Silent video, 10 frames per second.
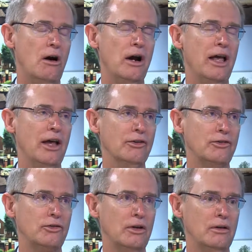aren't
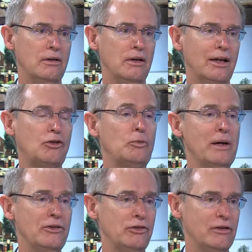as
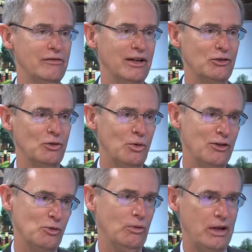expensive as the
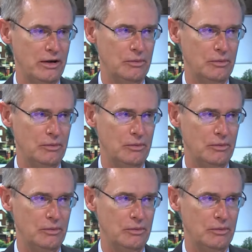ones related